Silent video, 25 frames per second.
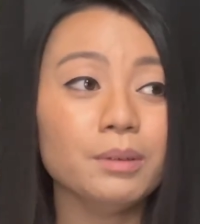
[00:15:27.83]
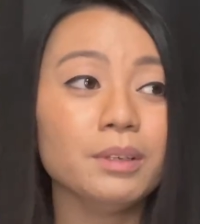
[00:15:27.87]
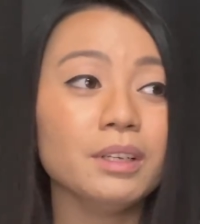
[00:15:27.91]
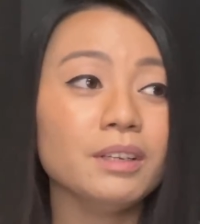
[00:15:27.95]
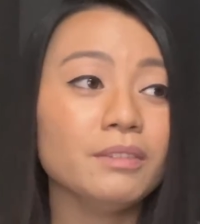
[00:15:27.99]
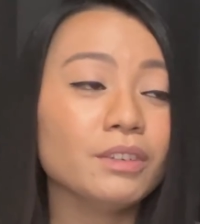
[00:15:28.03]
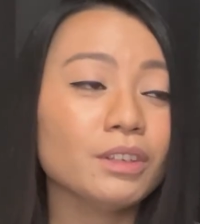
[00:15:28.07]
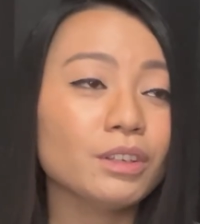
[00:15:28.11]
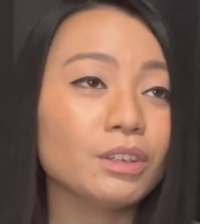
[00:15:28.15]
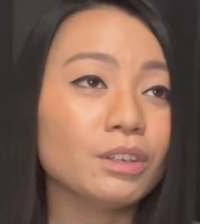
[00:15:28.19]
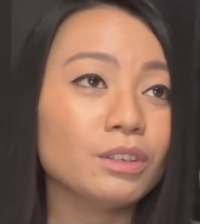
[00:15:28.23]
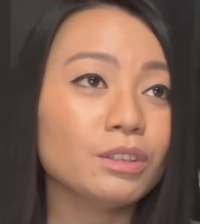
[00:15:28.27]

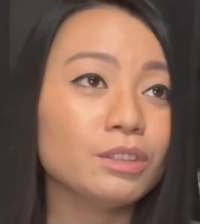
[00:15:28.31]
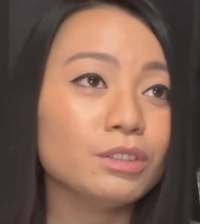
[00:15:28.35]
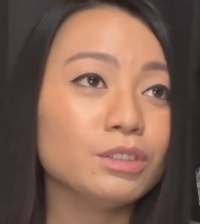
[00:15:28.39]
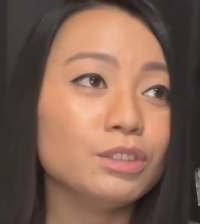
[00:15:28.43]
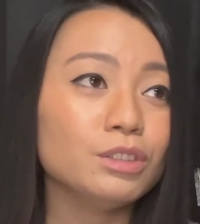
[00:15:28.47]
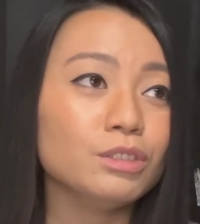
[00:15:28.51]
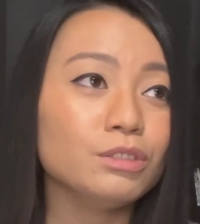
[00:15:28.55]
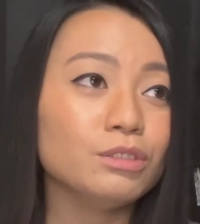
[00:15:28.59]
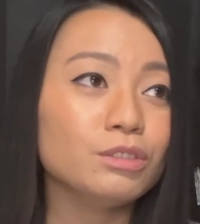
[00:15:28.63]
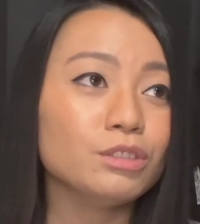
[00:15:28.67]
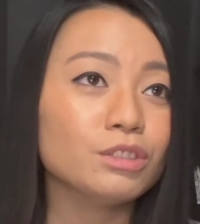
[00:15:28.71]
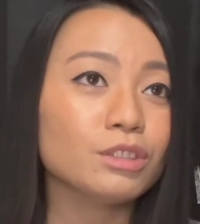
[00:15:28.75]
even go
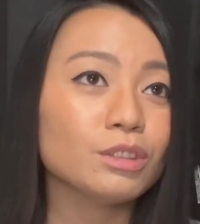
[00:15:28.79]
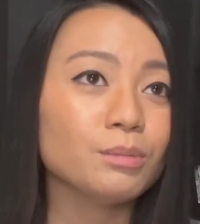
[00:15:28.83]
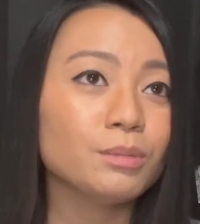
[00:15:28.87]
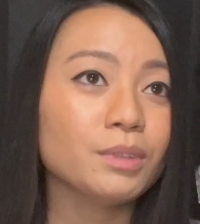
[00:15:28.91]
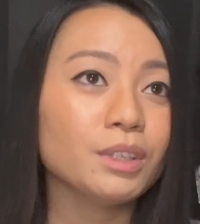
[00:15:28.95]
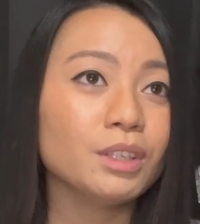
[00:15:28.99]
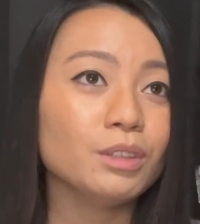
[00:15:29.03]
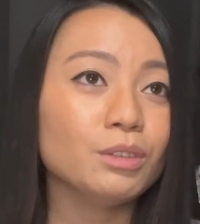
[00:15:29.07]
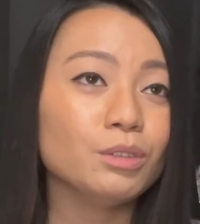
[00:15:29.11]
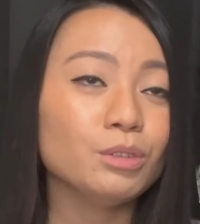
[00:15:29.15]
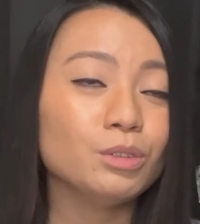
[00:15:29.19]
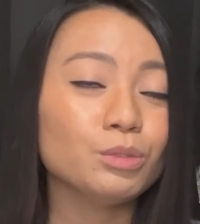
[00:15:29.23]
to
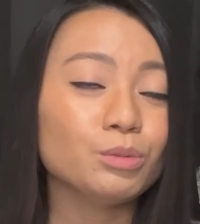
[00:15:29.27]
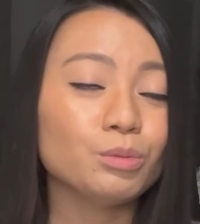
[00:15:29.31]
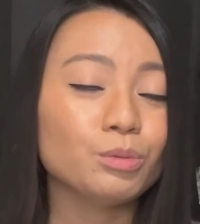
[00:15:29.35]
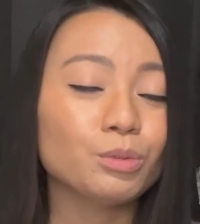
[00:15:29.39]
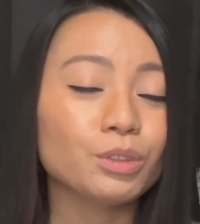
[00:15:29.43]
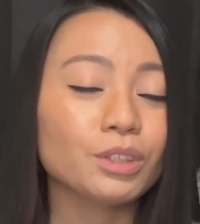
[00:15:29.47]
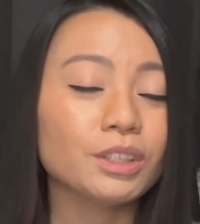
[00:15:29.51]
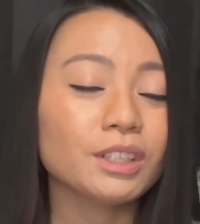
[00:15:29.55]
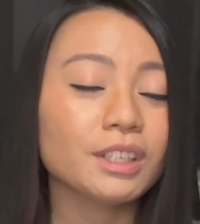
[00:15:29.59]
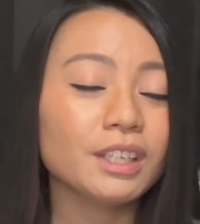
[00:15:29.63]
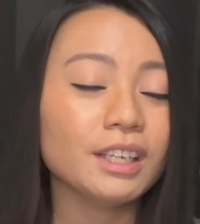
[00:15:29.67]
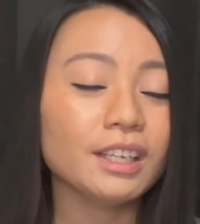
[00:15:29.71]
somebody who's
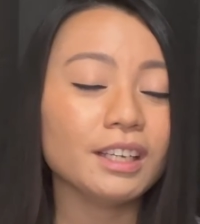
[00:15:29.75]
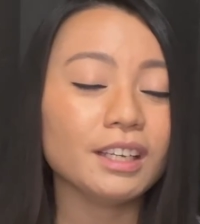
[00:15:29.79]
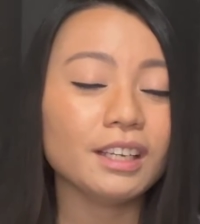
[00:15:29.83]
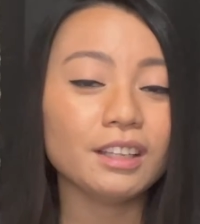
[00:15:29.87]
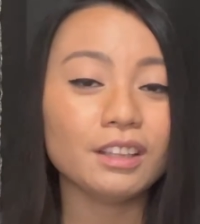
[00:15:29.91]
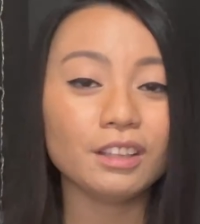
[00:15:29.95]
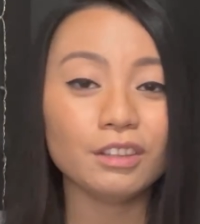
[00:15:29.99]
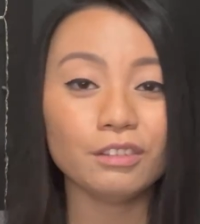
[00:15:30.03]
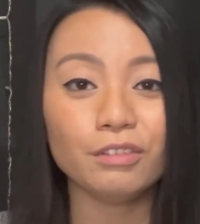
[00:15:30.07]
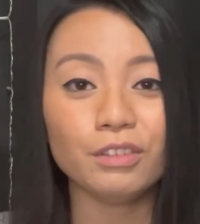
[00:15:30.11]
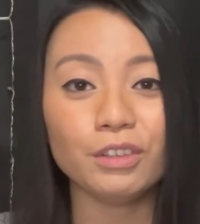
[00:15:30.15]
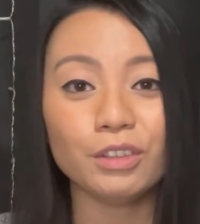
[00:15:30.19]
working
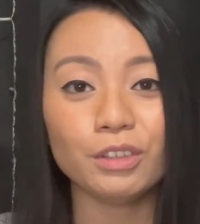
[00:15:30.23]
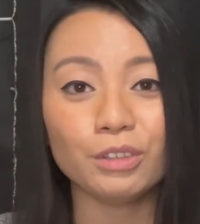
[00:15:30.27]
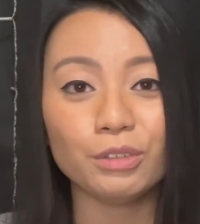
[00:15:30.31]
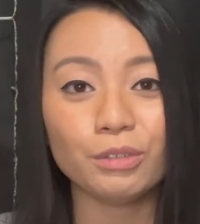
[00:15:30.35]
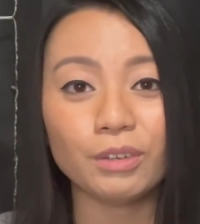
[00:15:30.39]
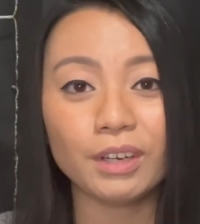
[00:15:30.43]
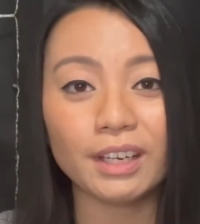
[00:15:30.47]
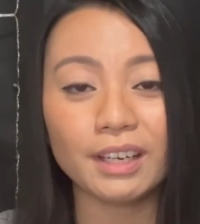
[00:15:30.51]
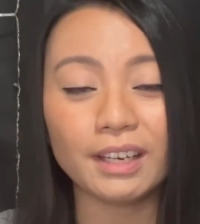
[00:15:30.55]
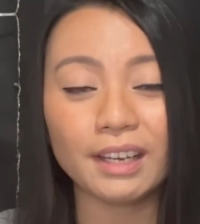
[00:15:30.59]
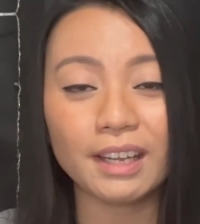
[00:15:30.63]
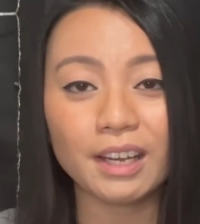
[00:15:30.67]
in the field
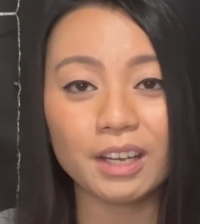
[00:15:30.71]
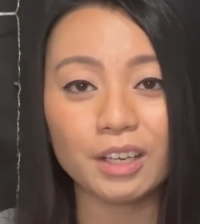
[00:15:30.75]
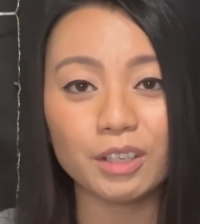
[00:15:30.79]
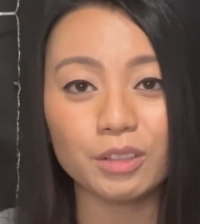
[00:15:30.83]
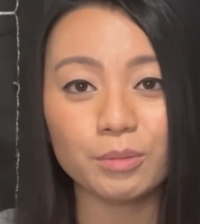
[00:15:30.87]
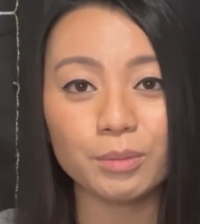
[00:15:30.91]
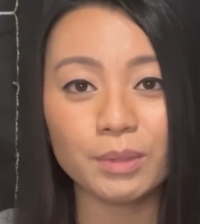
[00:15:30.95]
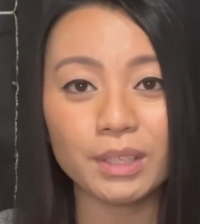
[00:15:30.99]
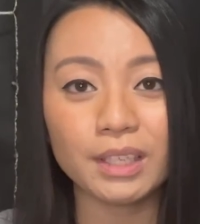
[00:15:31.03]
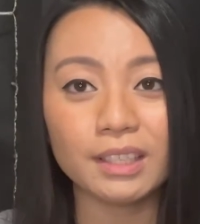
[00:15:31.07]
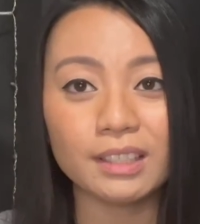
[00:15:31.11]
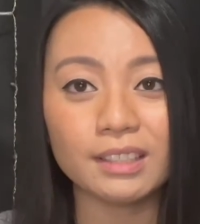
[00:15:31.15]
right now,
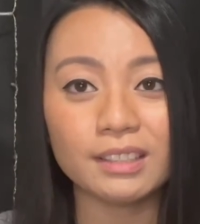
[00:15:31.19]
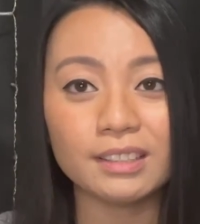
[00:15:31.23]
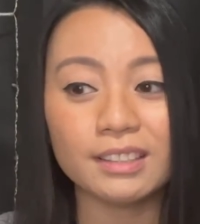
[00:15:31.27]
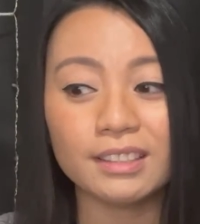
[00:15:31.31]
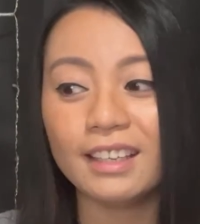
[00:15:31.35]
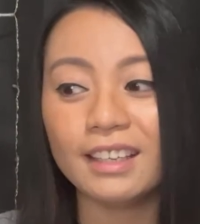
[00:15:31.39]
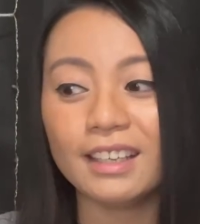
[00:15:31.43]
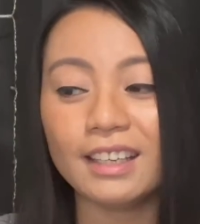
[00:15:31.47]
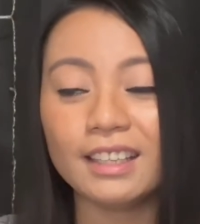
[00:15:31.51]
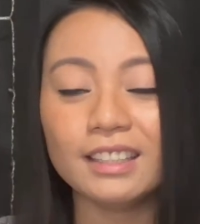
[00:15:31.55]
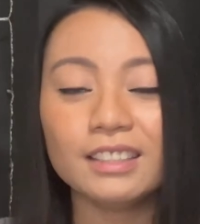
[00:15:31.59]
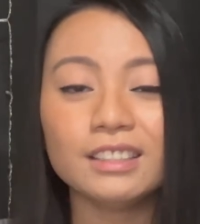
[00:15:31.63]
because
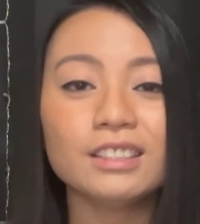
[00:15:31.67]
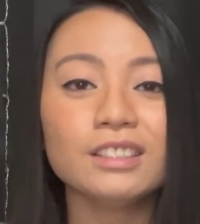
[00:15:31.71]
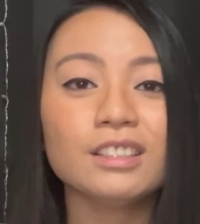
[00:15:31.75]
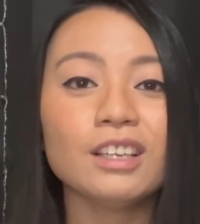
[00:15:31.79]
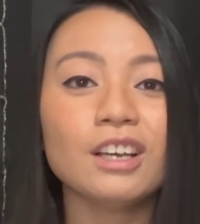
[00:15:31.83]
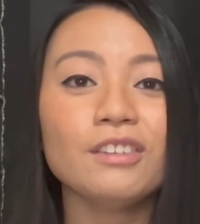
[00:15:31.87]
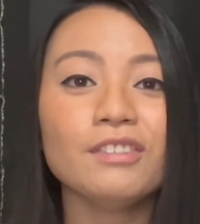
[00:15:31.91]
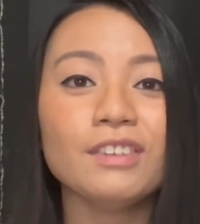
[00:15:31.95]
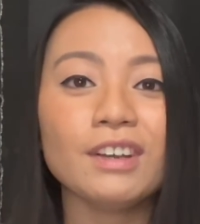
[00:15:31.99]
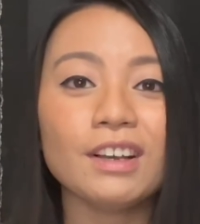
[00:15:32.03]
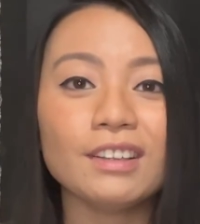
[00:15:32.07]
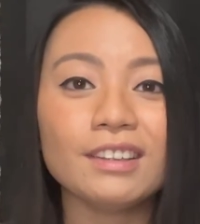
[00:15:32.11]
it's
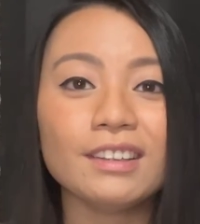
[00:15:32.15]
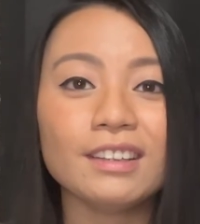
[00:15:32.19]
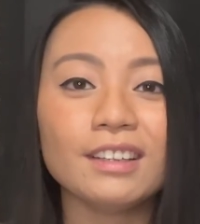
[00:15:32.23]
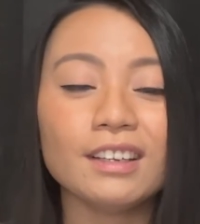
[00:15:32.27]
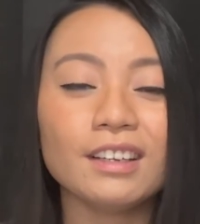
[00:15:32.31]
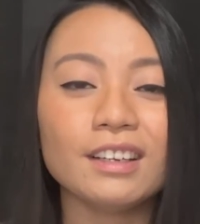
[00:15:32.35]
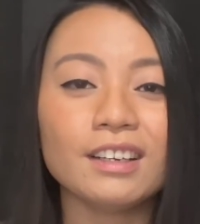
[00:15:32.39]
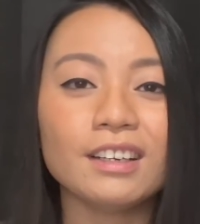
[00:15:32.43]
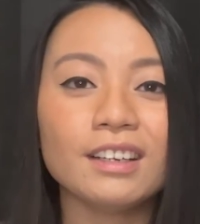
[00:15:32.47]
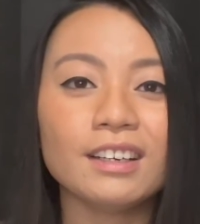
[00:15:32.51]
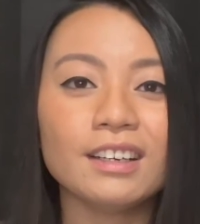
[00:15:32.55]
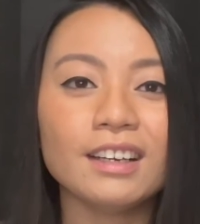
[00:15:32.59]
tough out
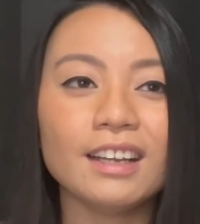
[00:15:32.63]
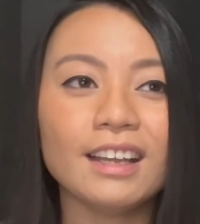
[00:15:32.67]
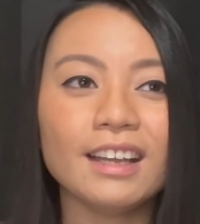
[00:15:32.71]
there,